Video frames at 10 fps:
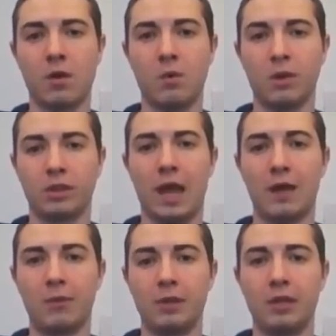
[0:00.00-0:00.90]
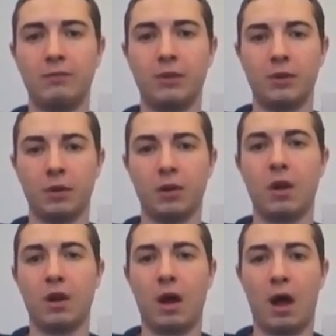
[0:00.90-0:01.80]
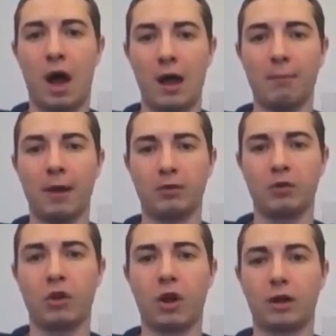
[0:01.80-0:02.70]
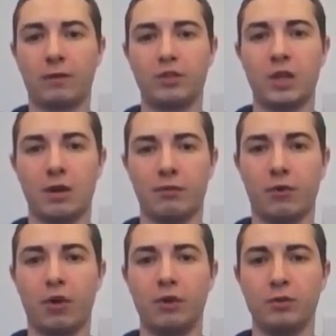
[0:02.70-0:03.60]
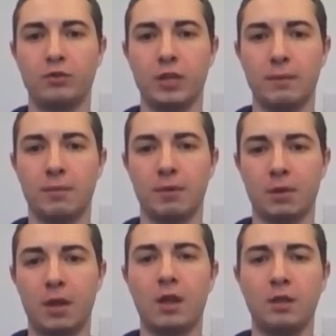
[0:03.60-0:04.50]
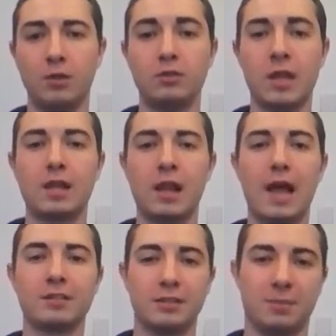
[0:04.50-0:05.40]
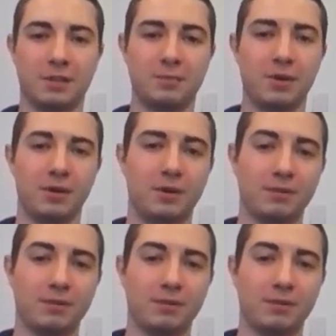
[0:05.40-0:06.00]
With that, we leave you. I'm Michael Clark of the Channel 4 News team. You stay classy, Pittsburgh.